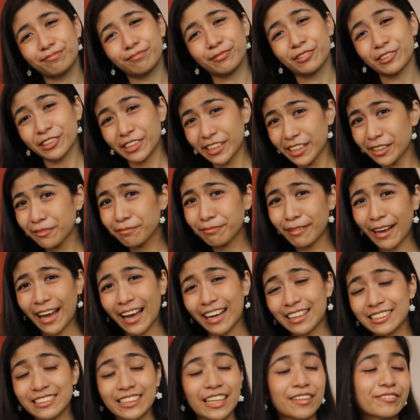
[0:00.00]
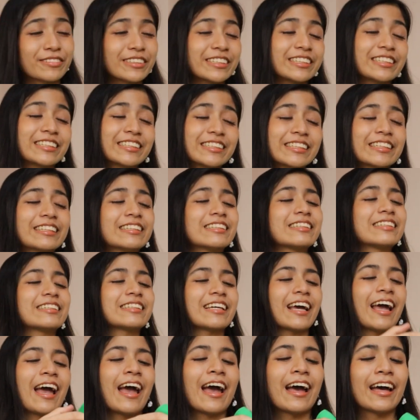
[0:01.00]
green pants ever
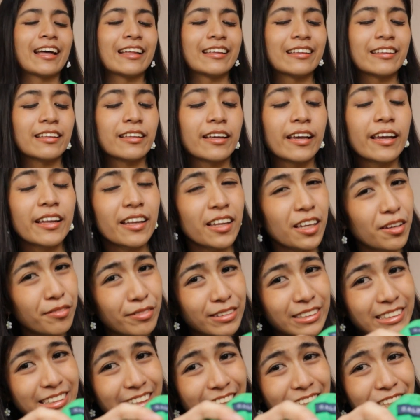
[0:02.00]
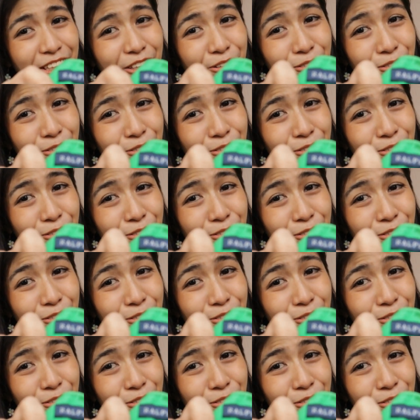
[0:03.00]
since and it even said